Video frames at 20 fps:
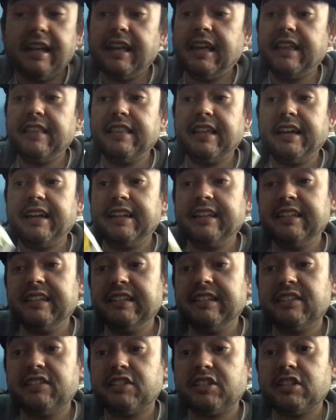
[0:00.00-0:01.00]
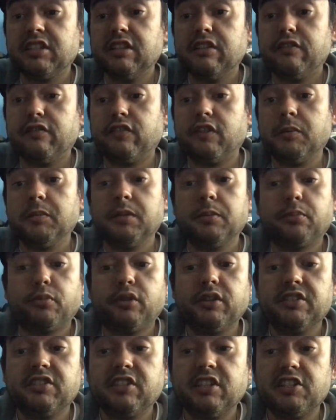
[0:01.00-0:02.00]
and that is from The
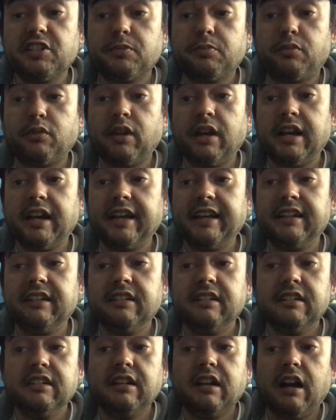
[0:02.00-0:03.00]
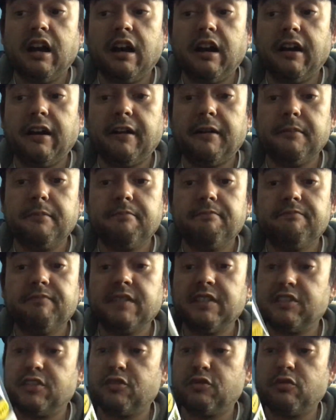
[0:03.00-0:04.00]
Princess Bride. Um,
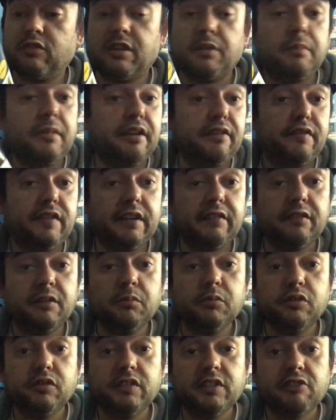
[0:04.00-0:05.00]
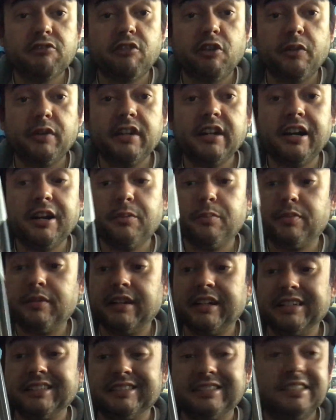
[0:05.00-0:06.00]
this is one of my favorite movies growing up.
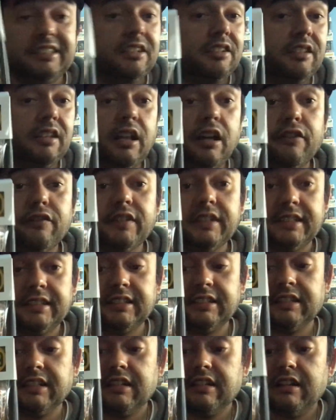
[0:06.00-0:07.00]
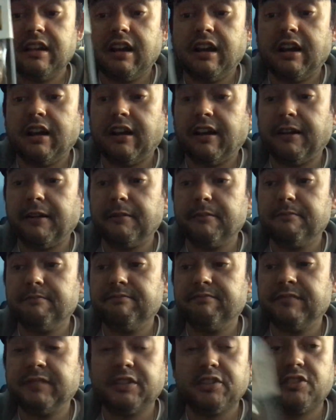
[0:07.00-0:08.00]
I still love it.
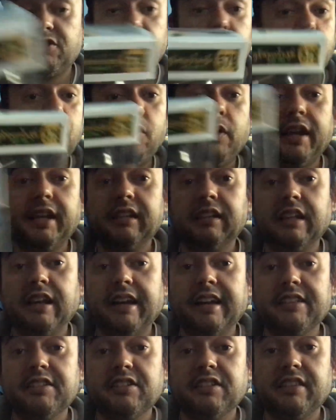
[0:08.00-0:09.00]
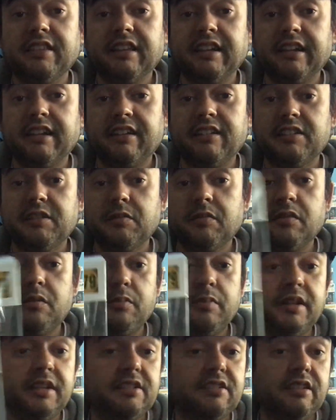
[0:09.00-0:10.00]
Um, there's some great lines in there, some of the
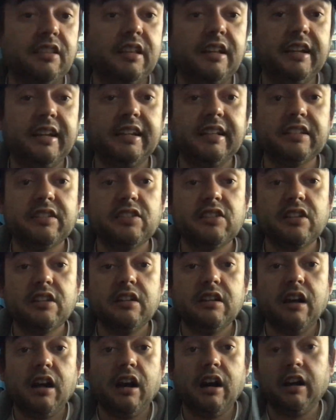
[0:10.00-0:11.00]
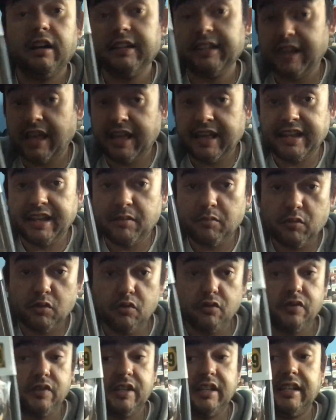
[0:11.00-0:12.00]
best lines uh, in any
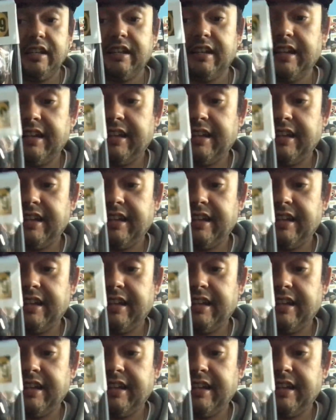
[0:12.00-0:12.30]
movie,